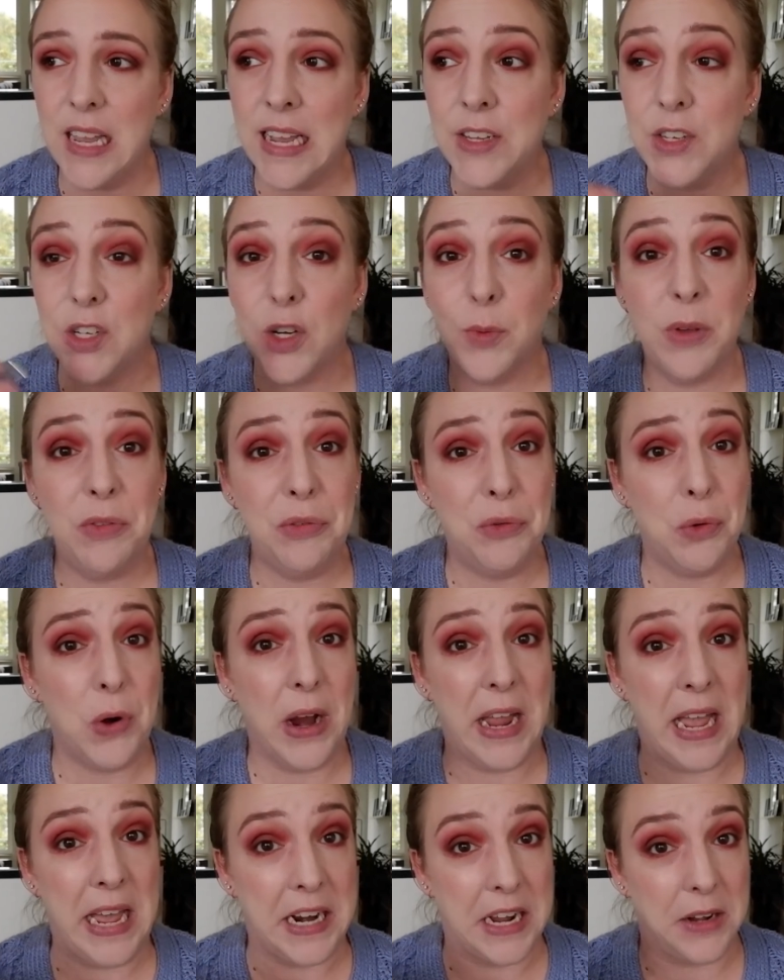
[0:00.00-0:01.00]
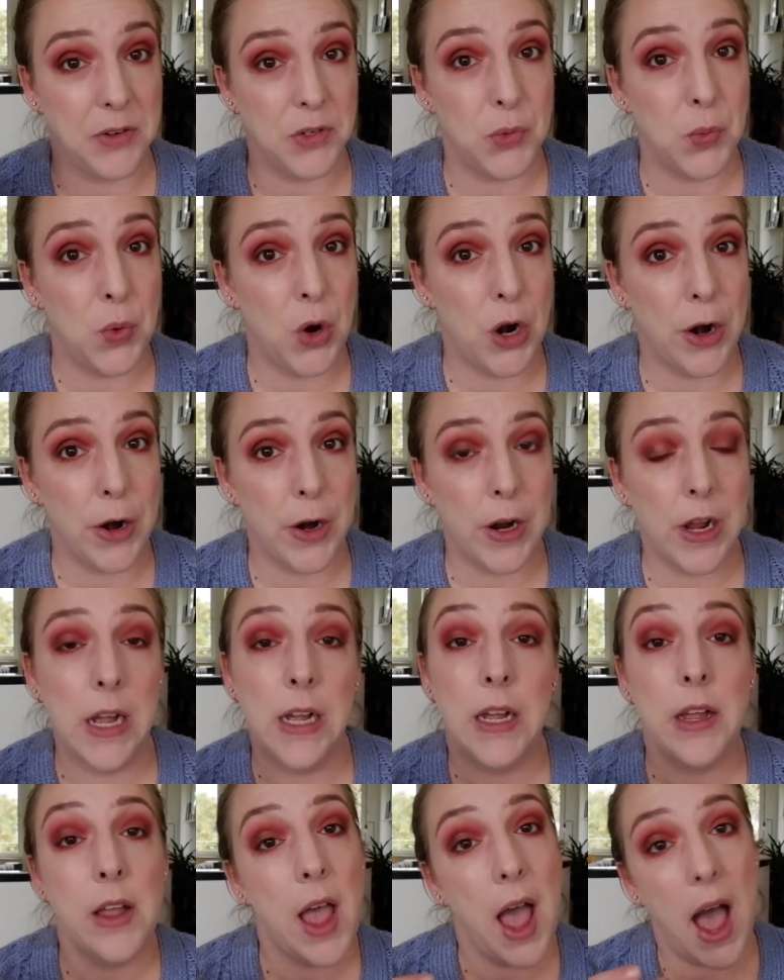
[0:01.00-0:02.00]
And so before I head out to work,
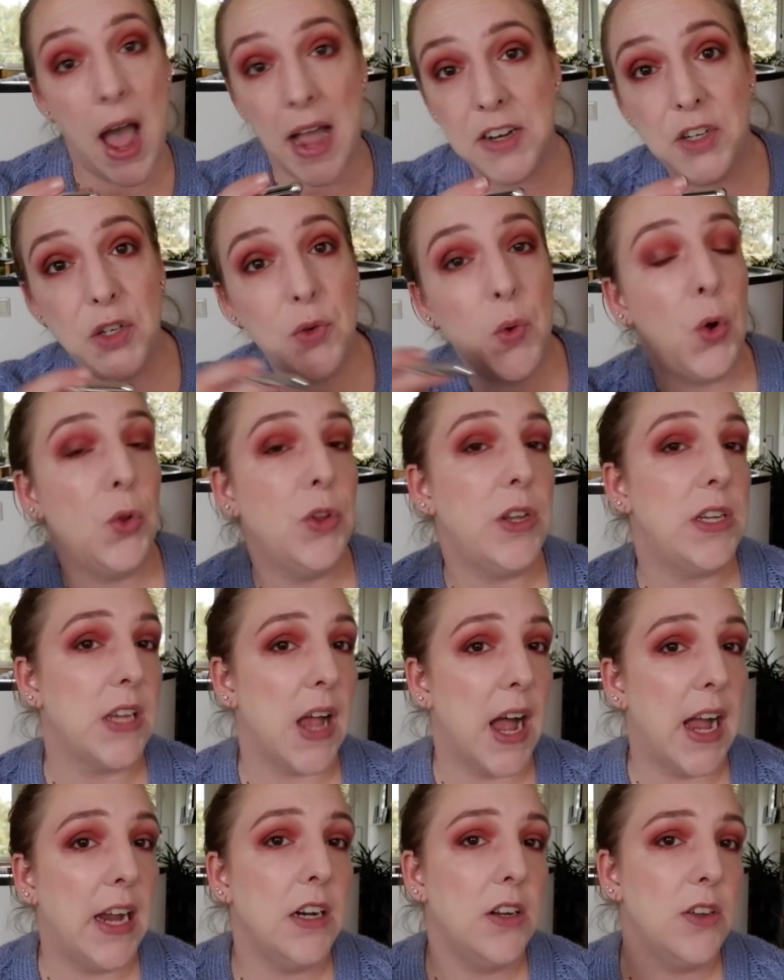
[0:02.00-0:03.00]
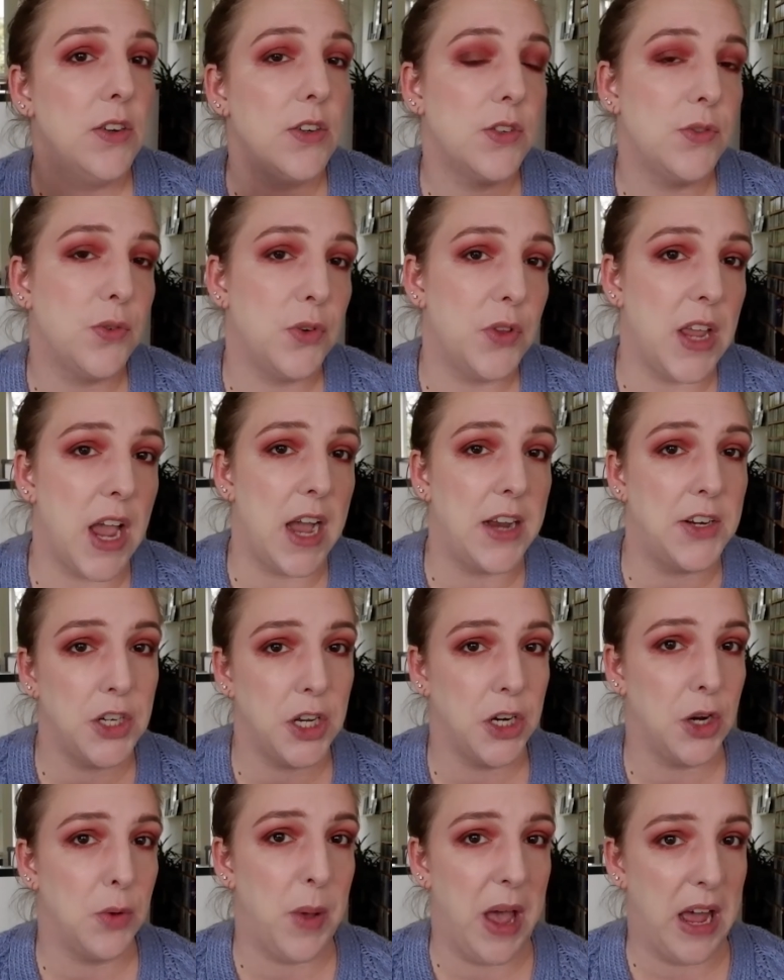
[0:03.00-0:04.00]
I do all these eye looks for
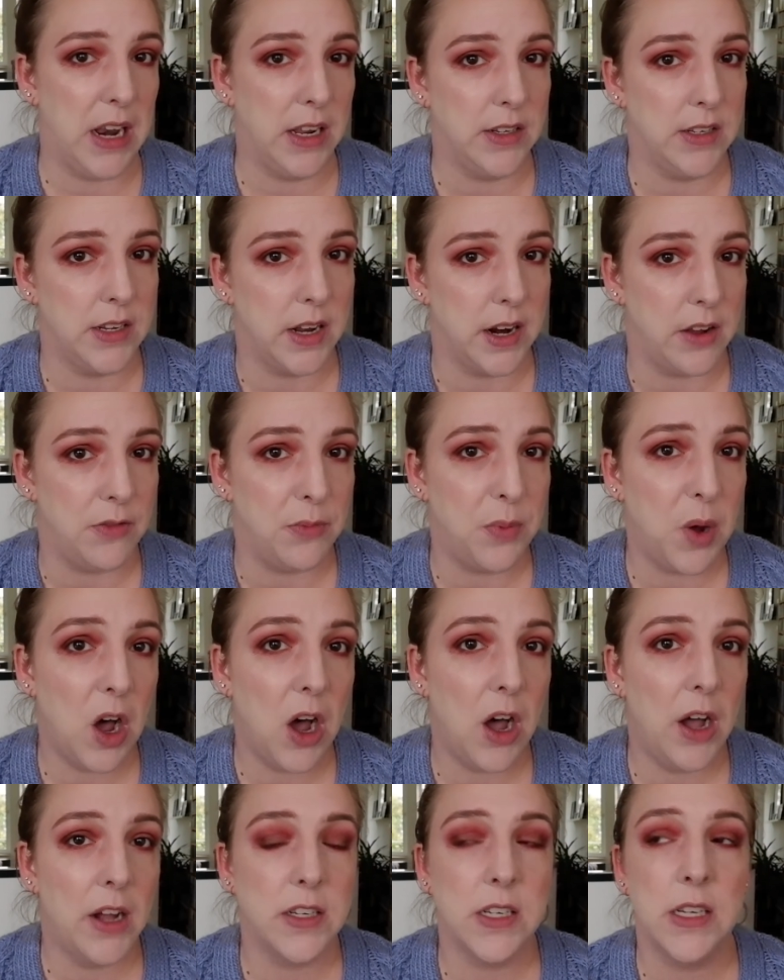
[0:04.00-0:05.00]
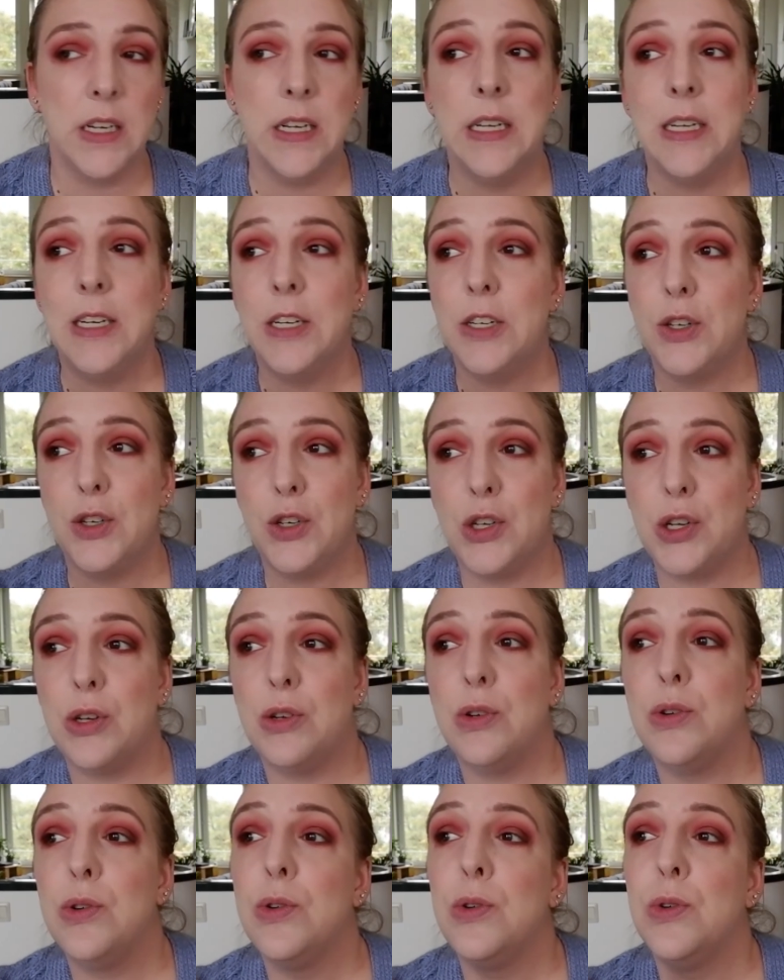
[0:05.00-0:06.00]
eyeshadow palettes that I bought
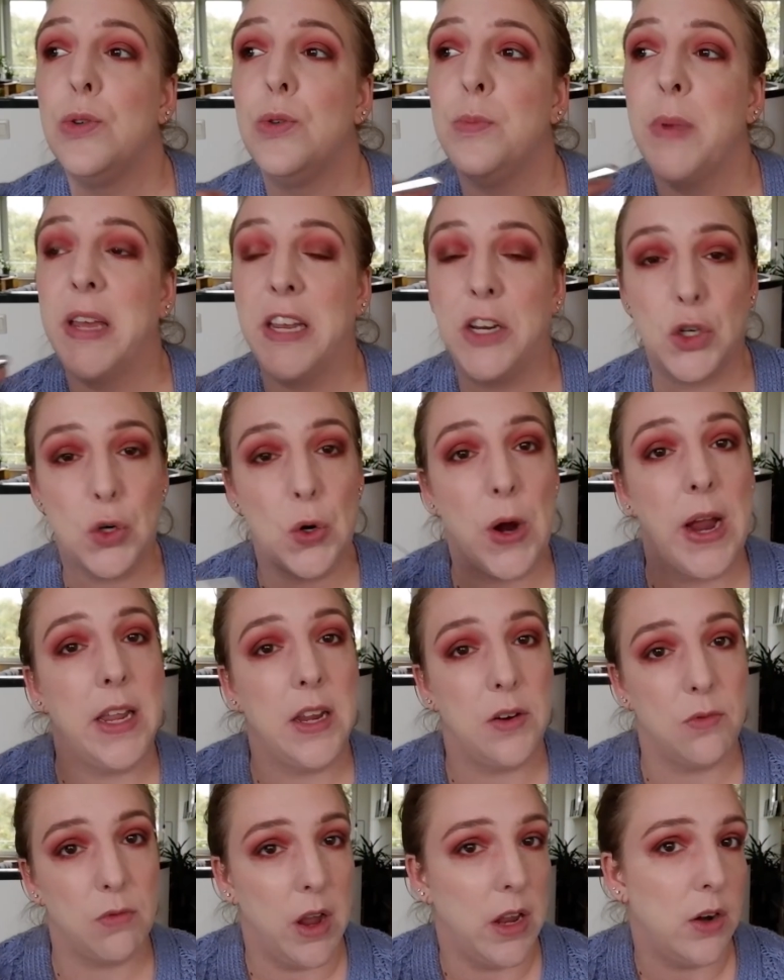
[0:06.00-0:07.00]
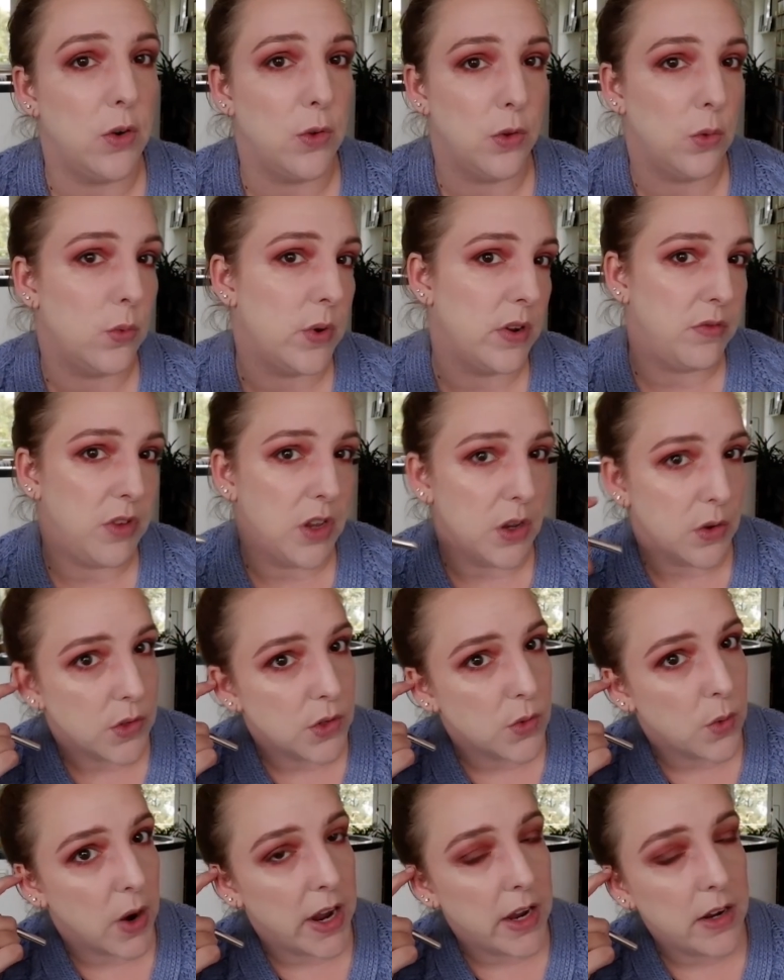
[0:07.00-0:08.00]
to make sure I can write all the
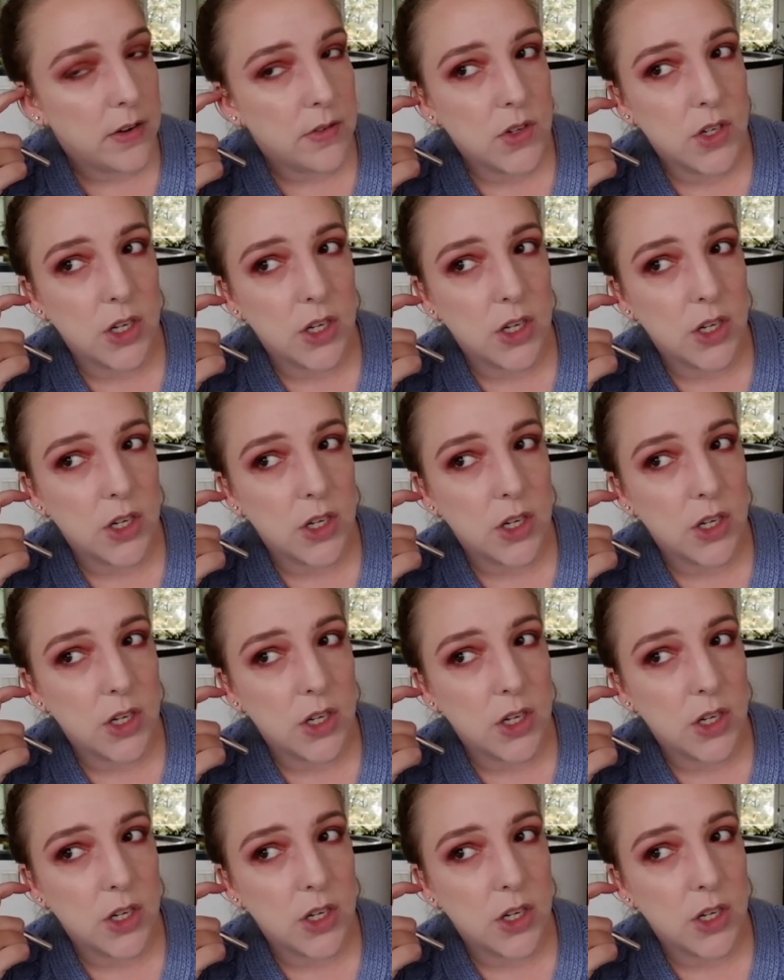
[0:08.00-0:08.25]
reviews, right?